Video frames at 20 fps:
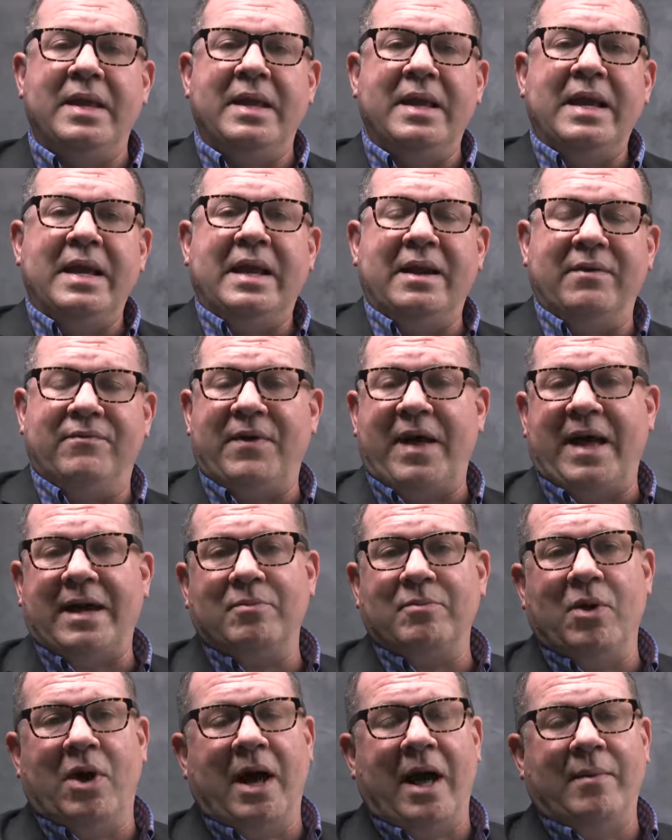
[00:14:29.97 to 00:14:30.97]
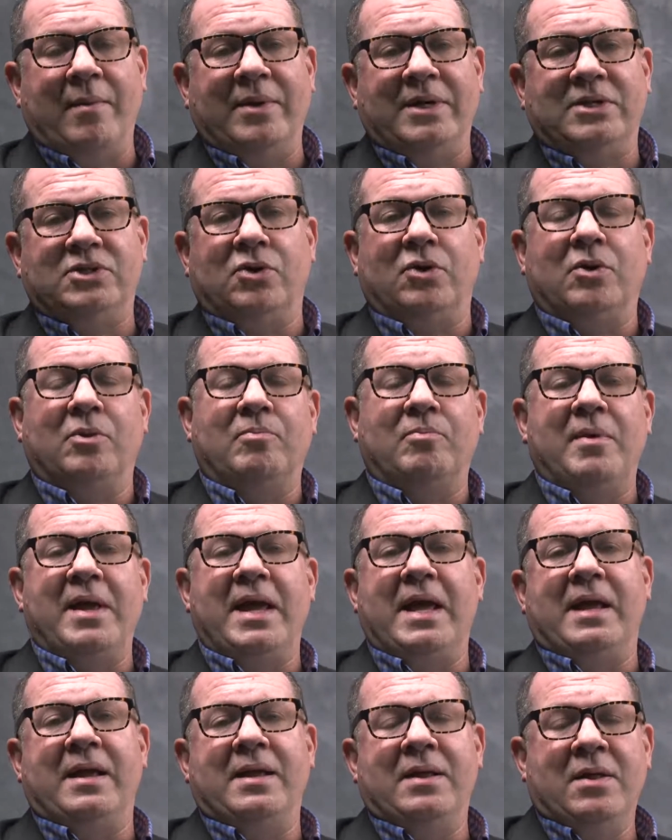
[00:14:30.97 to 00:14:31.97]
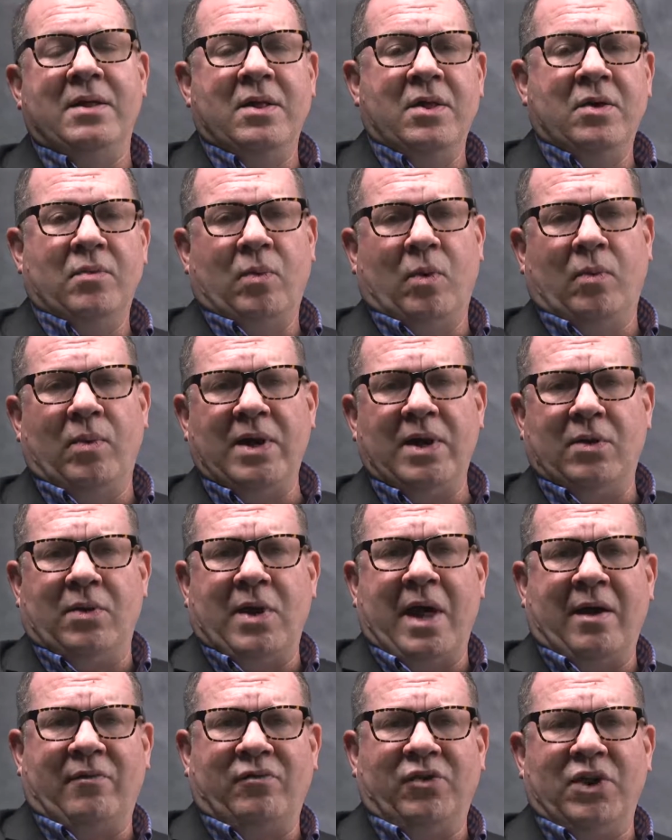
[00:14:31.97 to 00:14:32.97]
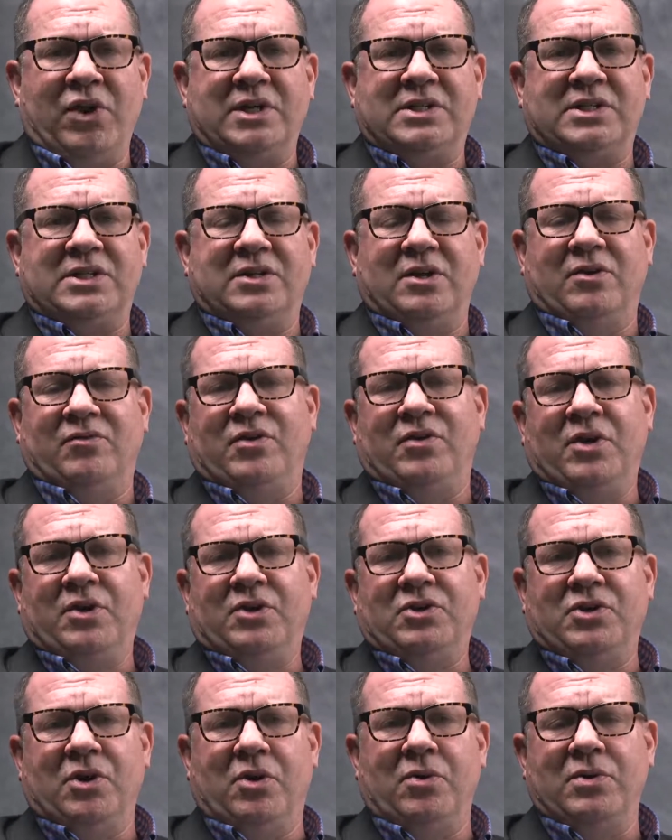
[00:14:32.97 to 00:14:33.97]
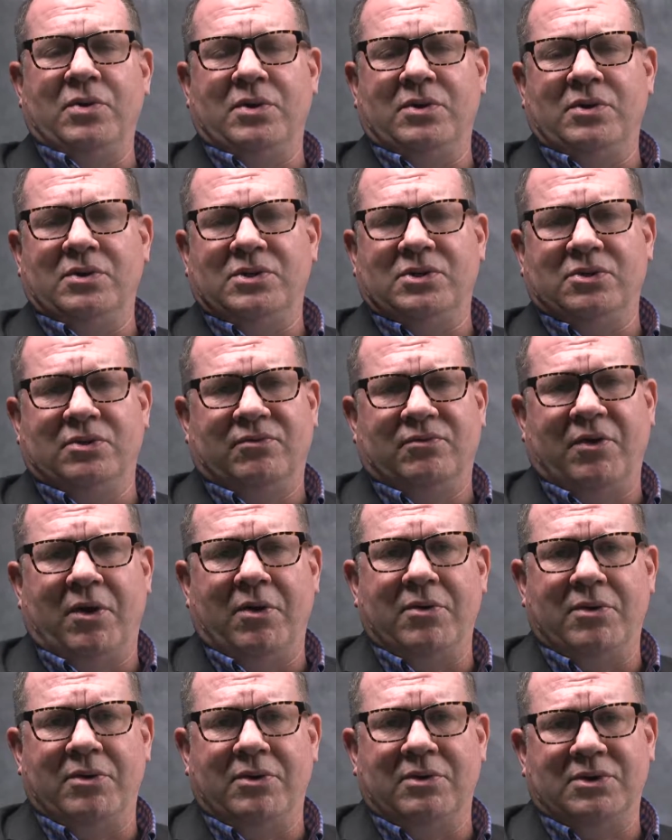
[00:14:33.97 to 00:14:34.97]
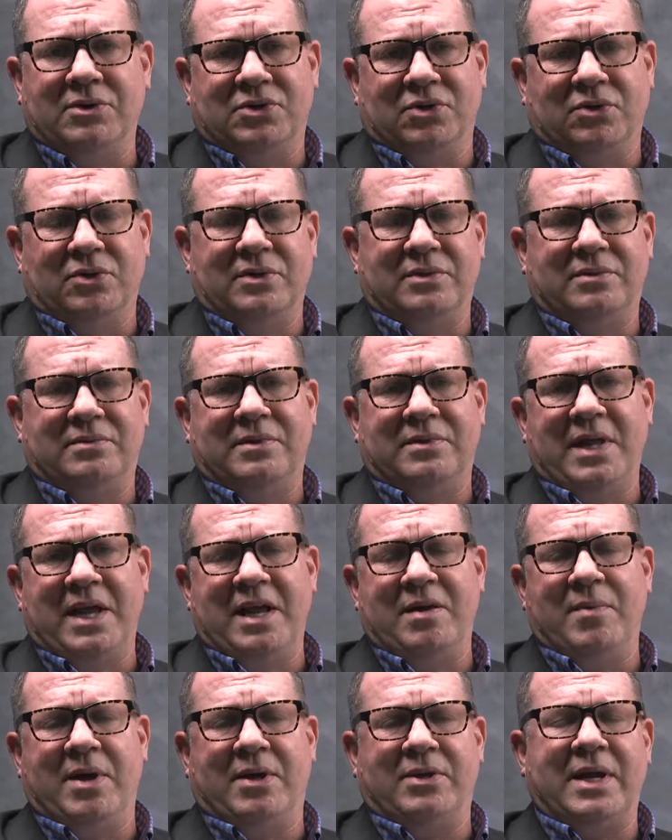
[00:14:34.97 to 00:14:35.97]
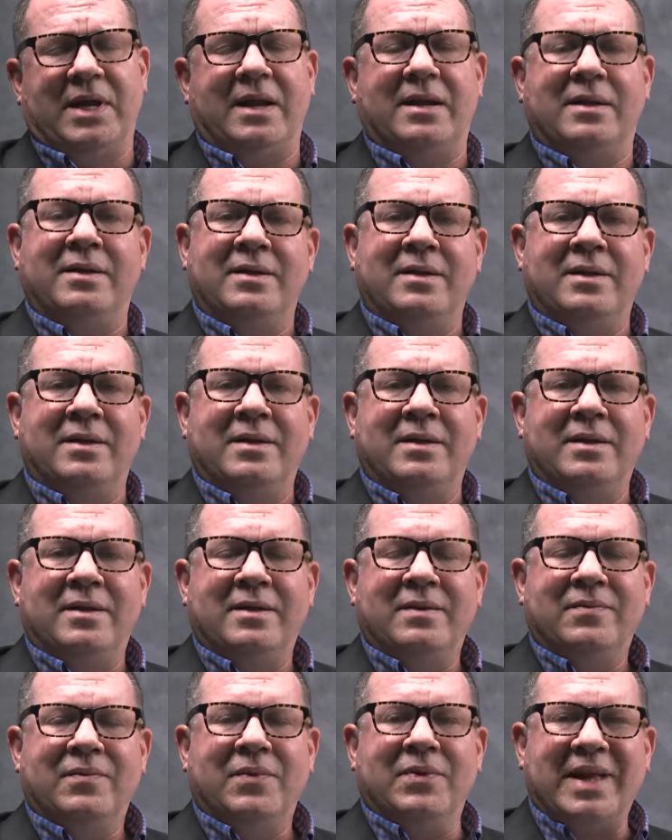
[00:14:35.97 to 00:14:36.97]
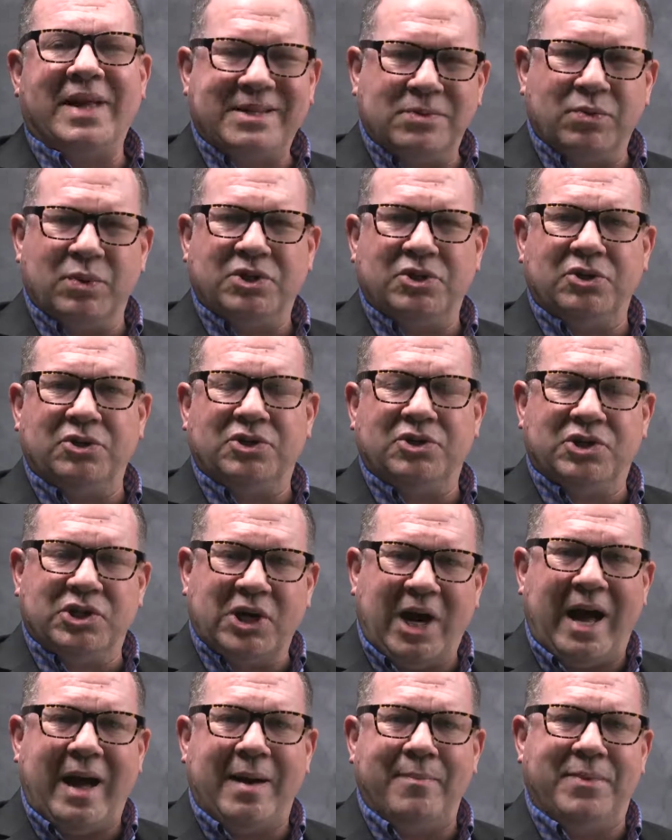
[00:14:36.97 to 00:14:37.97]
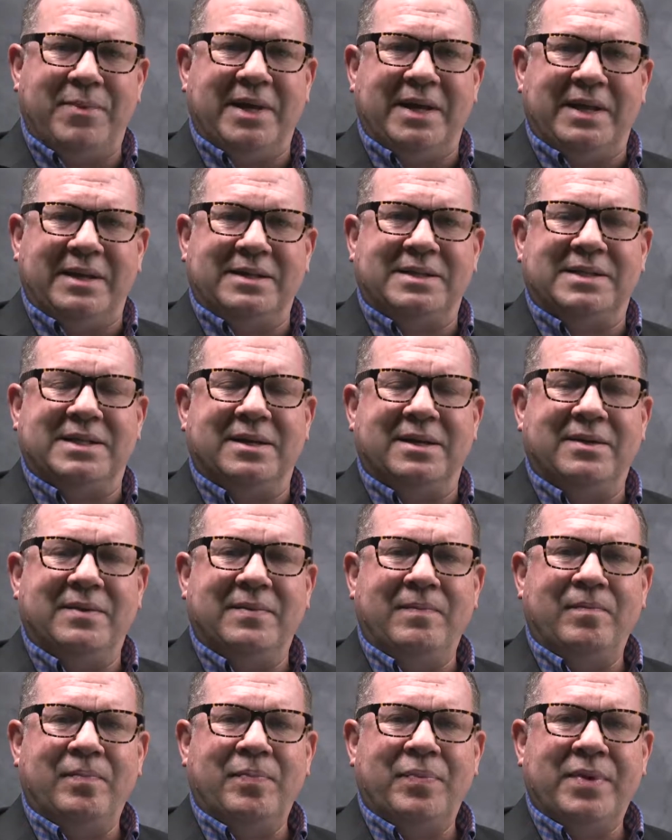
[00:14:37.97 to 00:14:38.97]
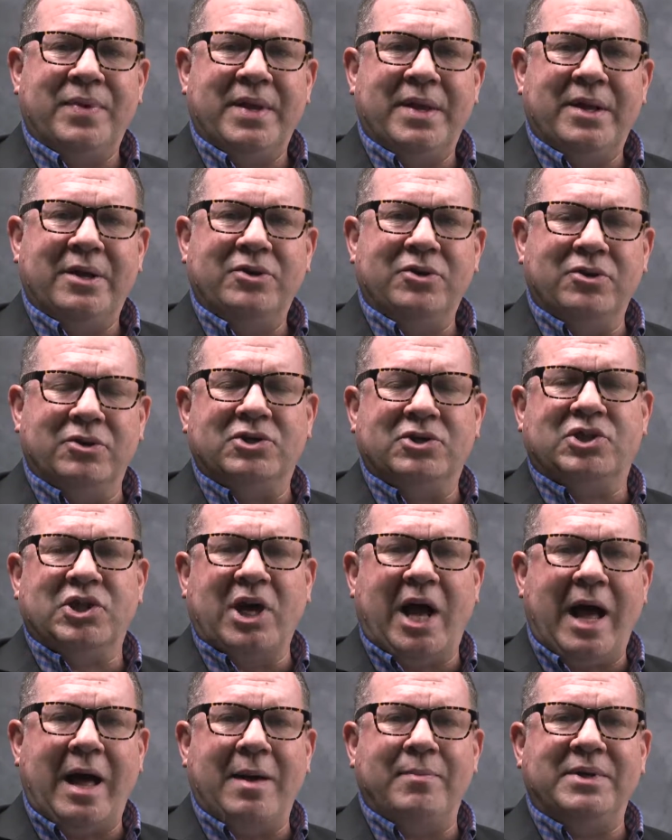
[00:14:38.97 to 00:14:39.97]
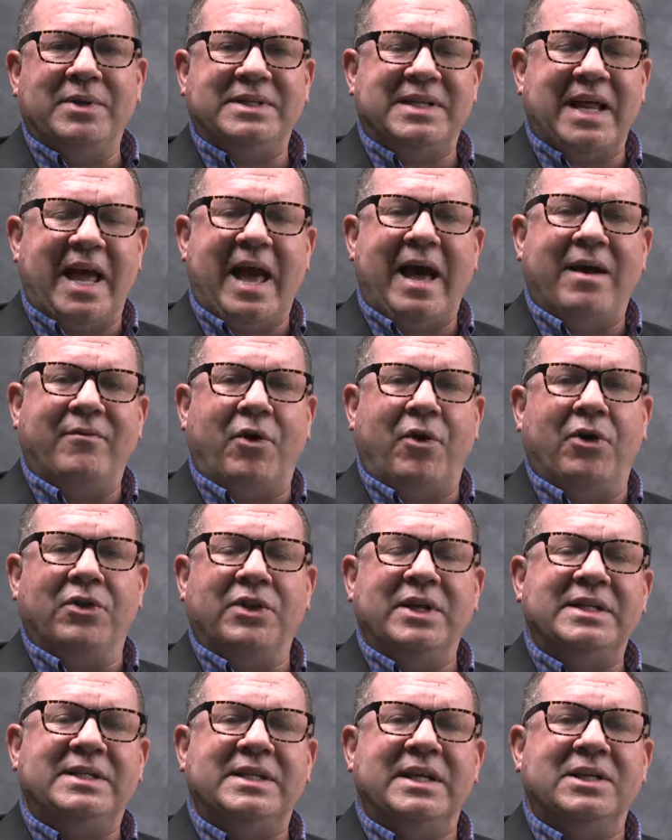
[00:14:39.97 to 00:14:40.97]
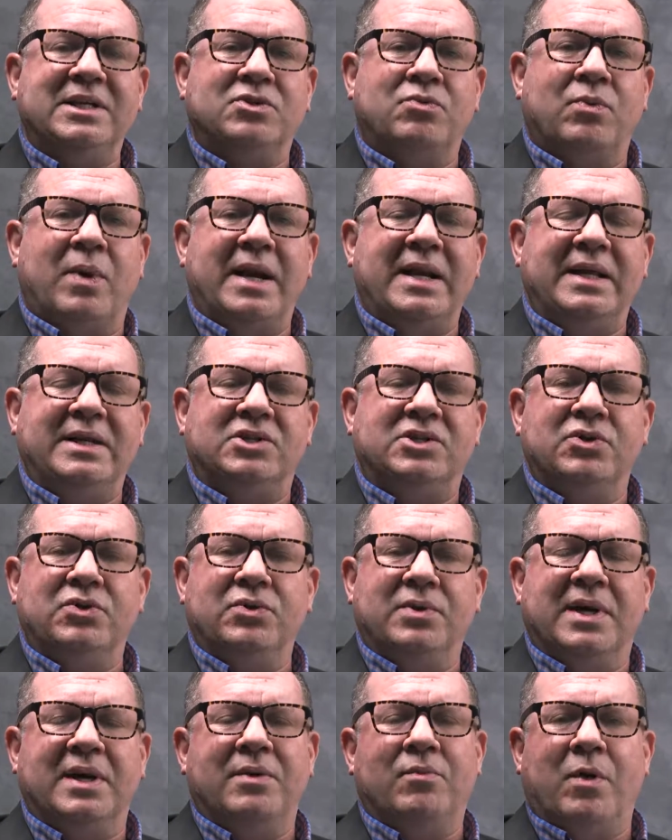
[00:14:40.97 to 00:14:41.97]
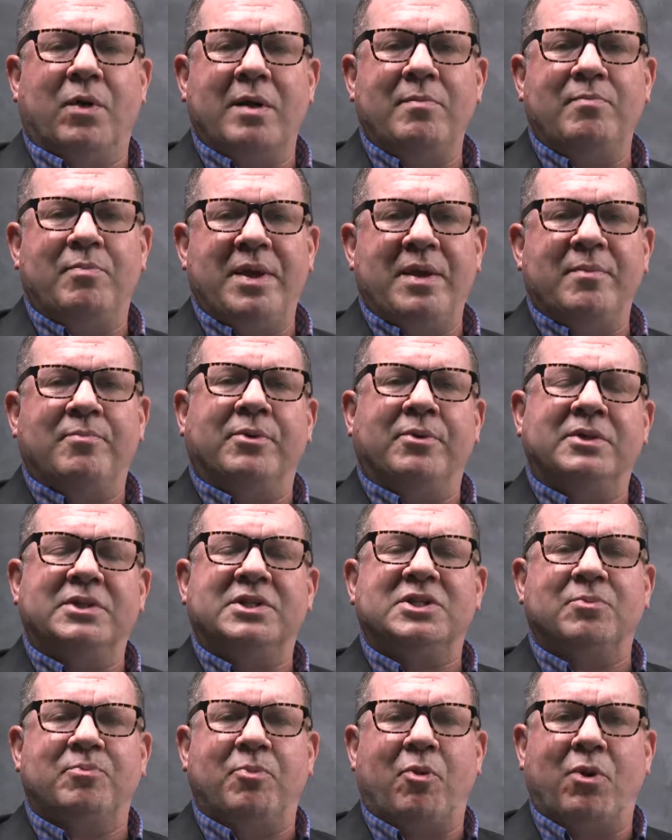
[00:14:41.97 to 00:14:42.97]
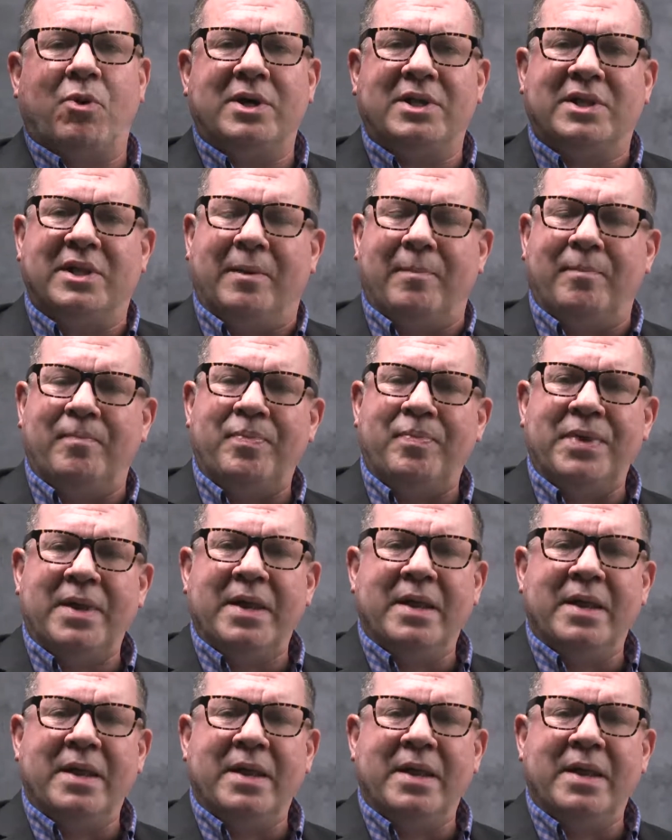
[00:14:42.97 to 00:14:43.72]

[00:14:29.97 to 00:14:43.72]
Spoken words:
And in fact, Mohammed told me, well, we don't have lists of donors or voters or email data. Well, that's what your job is. Your job is to have all these things ready so you can run people and support them.